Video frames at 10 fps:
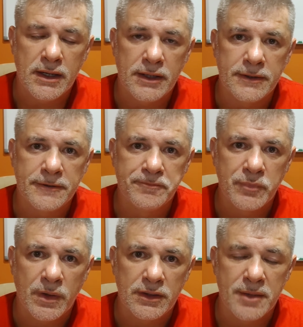
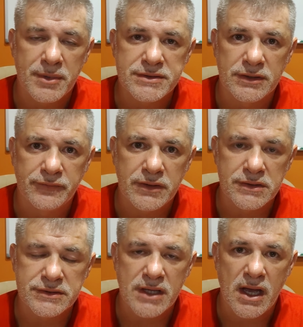Um, let myself
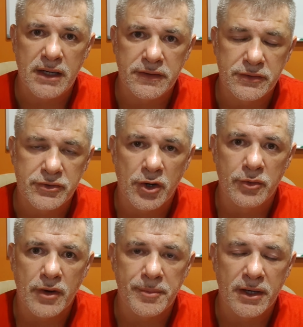get assigned and then
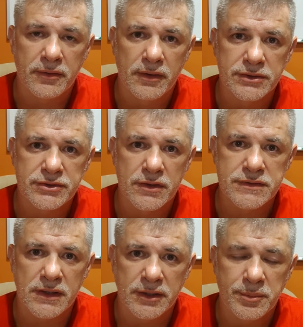turn right back around and start
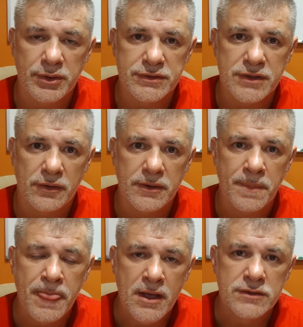selling puts on it.
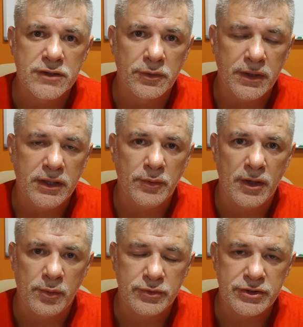So
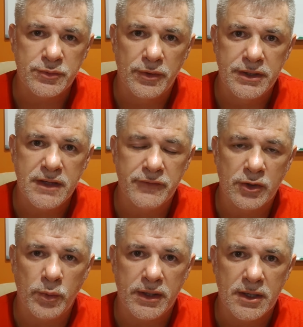anyway, I just wanted to give a
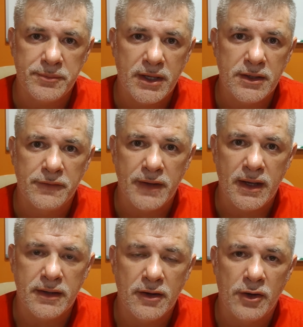quick update on
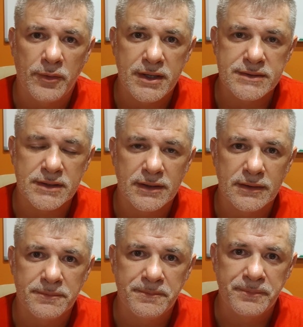that. And always.
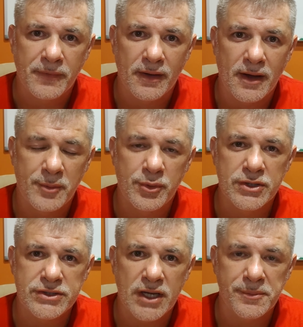Uh, I
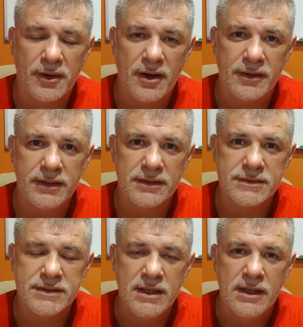appreciate my
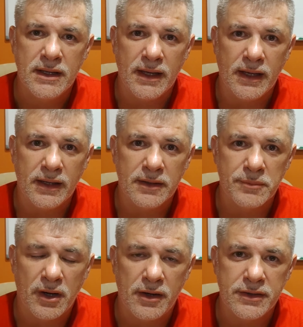audience, and
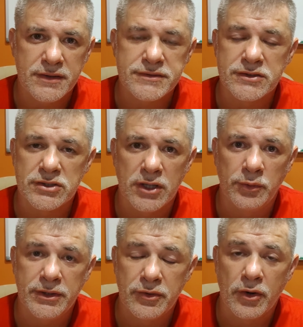my audience is
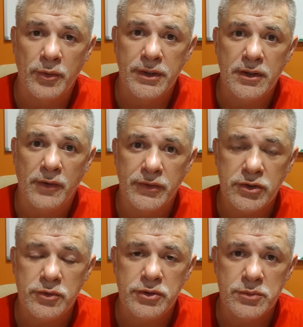slowly growing on the
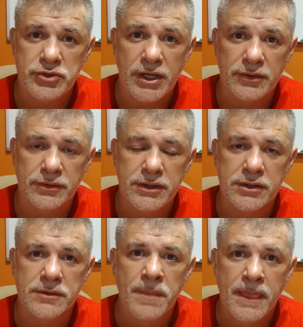YouTube channel
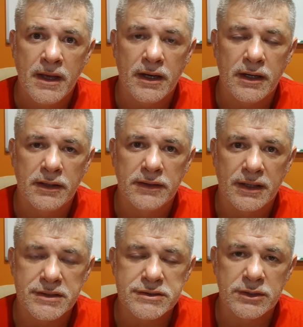here. Uh,
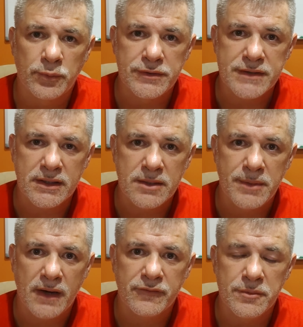like I said, once I get
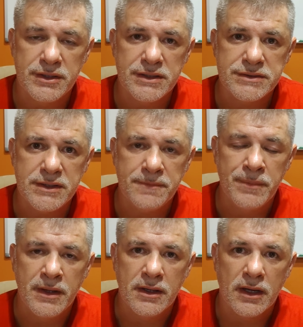back from Disney,
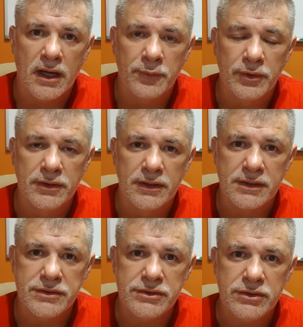I will uh,
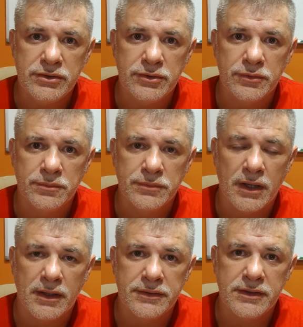continue
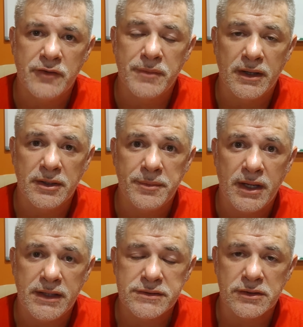uh, to give my
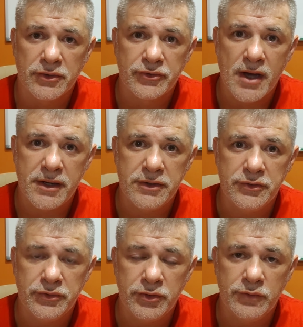updates, and I'll try to
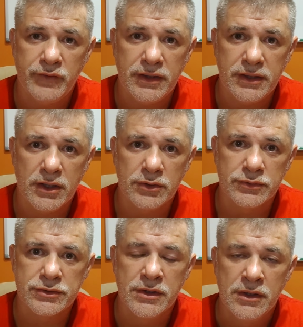do two
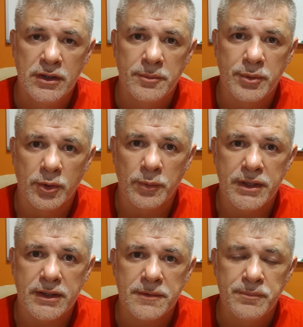videos per
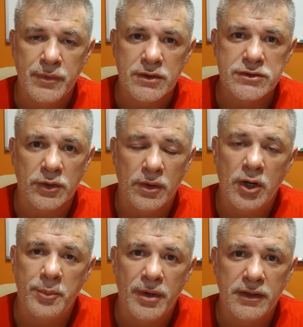week. So I
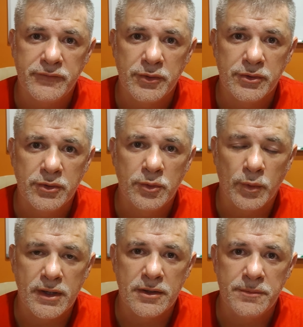hope all of you are
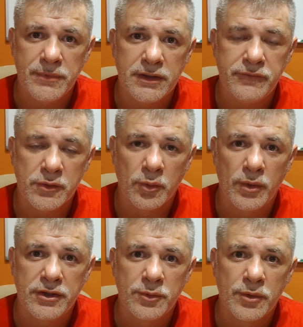doing well, and if you're
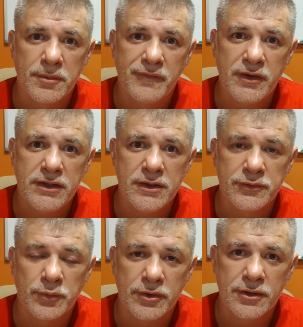wondering where my
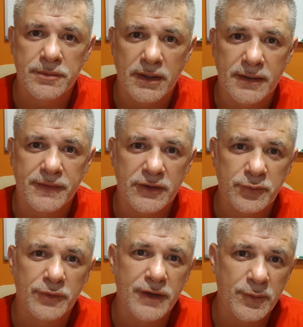videos were, uh,
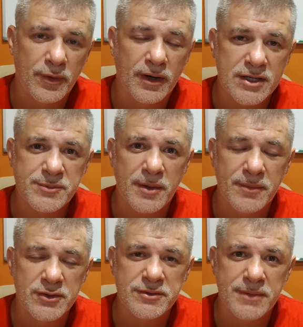that's where they were. I spent
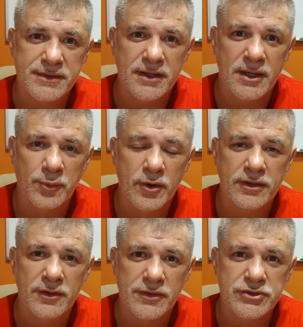most of my time
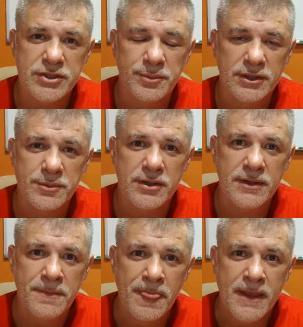working on the Jeep
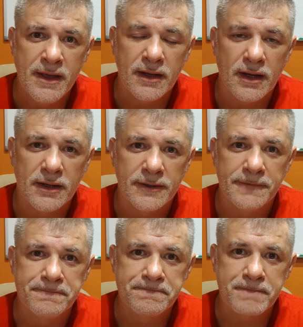Liberty.
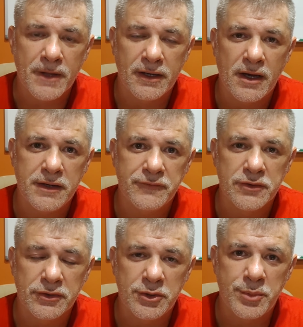Um, I got it
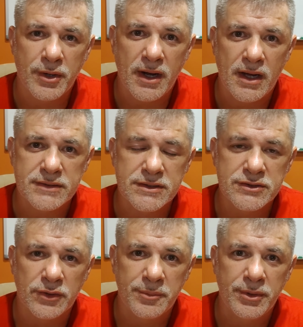for a good price, and
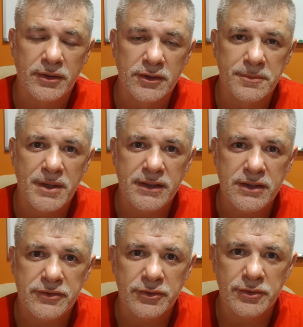so I put a little
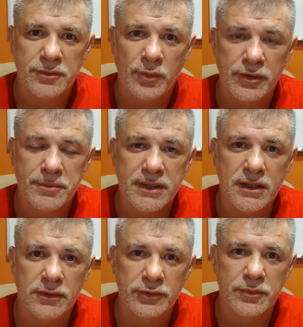money into it, wanted to
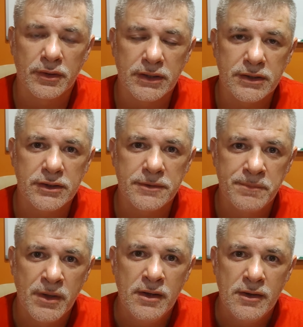make it look really good.
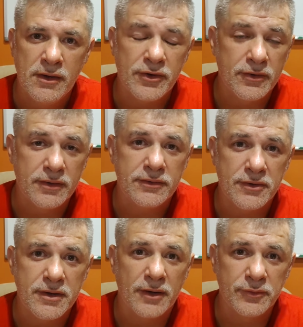Turned,
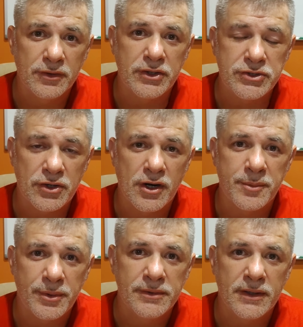turned out really
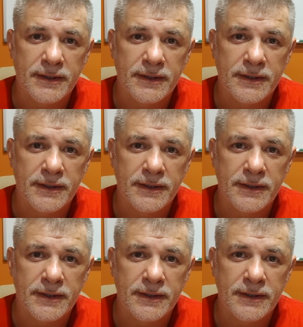sharp.